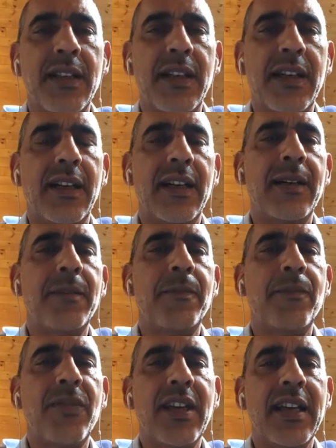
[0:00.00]

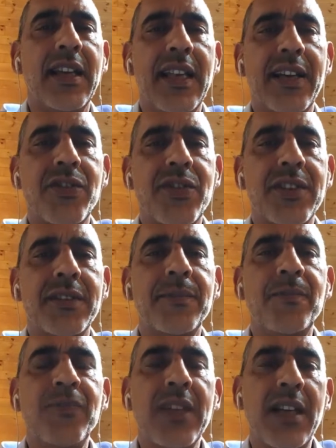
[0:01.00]
the election
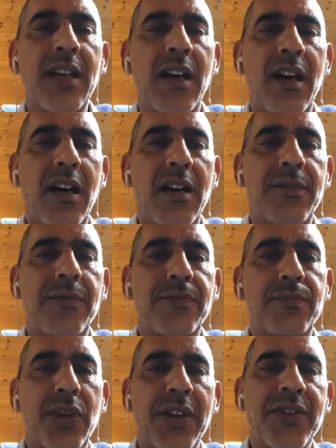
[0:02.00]
of
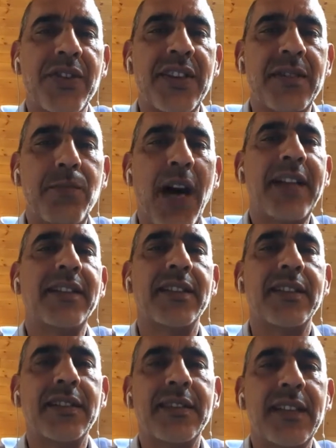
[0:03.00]
President
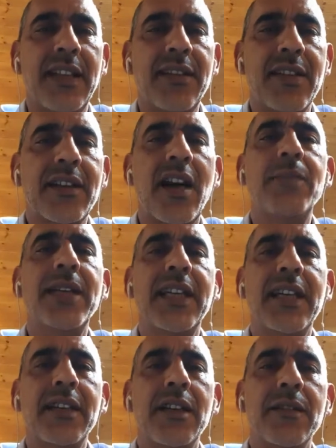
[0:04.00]
Biden and the coming
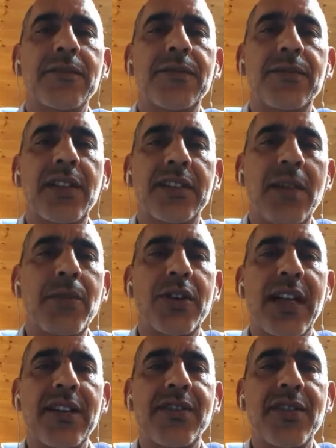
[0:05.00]
in of the
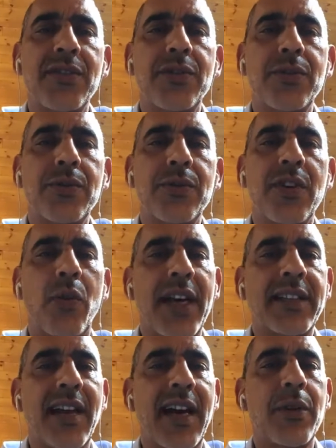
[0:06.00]
Democrats into the
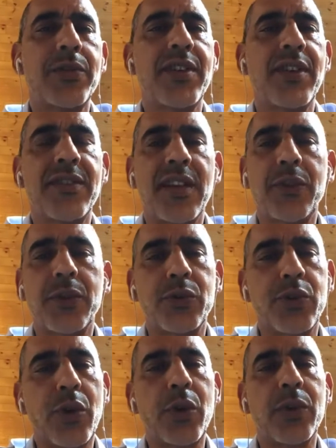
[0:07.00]
White House and their
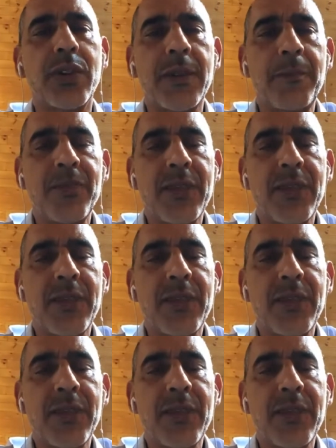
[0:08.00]
control